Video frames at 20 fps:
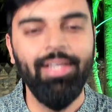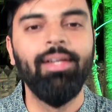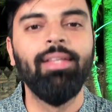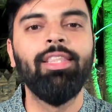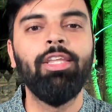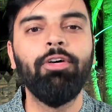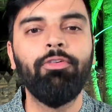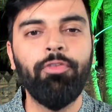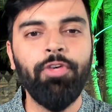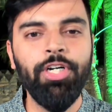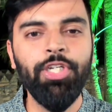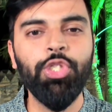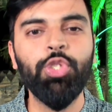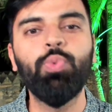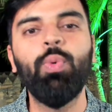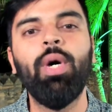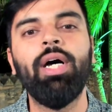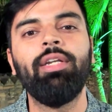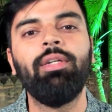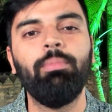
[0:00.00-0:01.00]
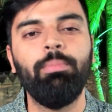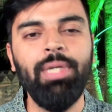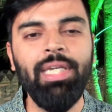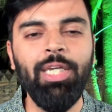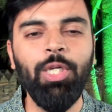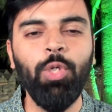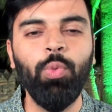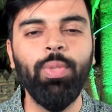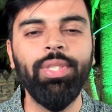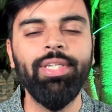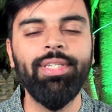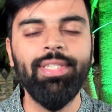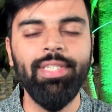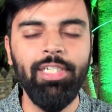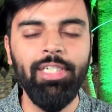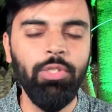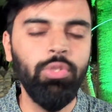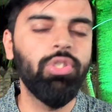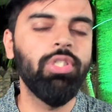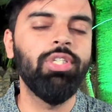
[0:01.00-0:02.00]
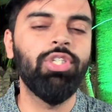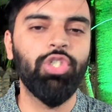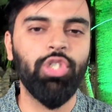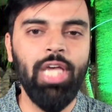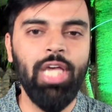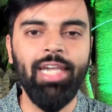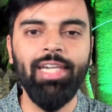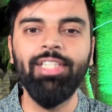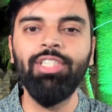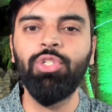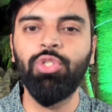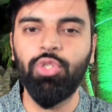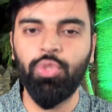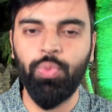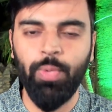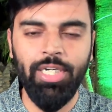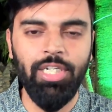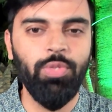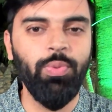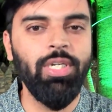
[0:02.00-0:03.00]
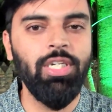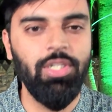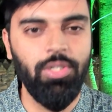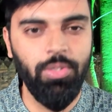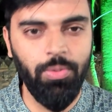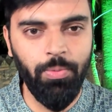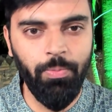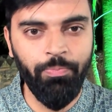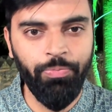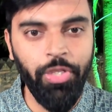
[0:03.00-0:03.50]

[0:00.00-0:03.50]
The first one being with the Solutions Challenge 2022.